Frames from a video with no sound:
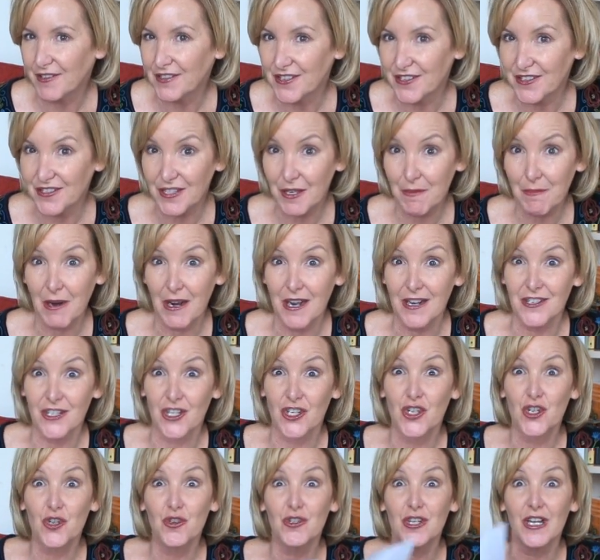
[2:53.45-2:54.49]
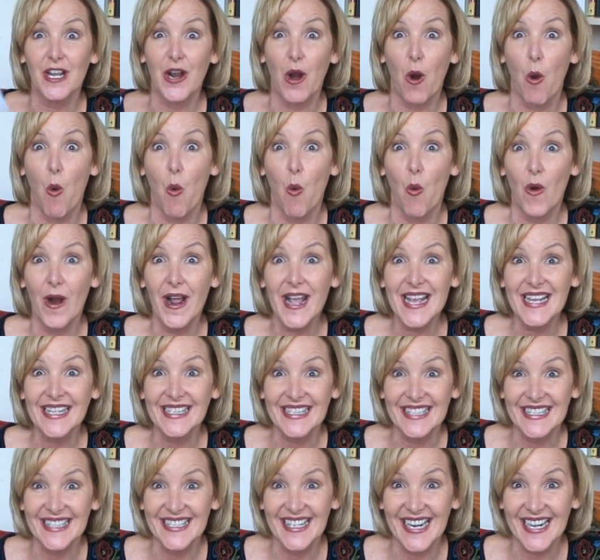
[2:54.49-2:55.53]
and your subconscious usually
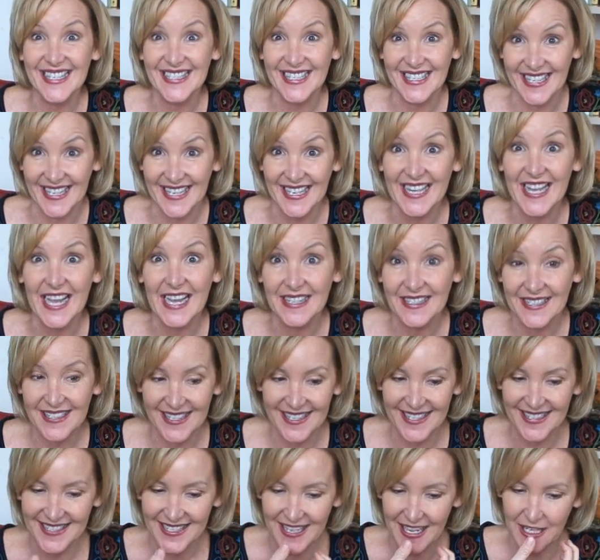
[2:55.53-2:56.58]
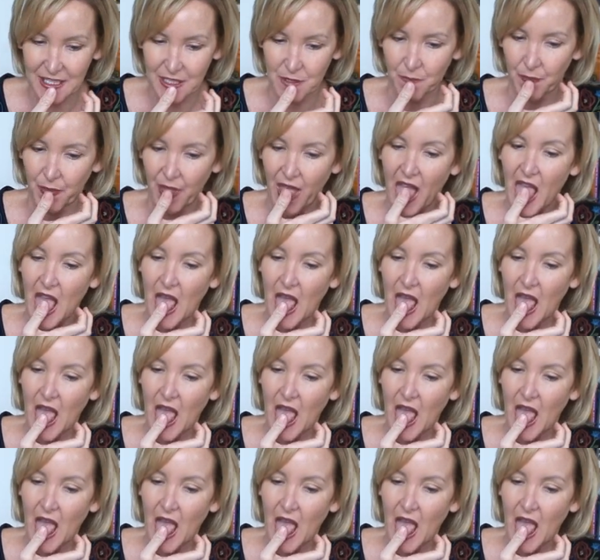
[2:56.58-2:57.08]
wins, doesn't it? Yes, it does.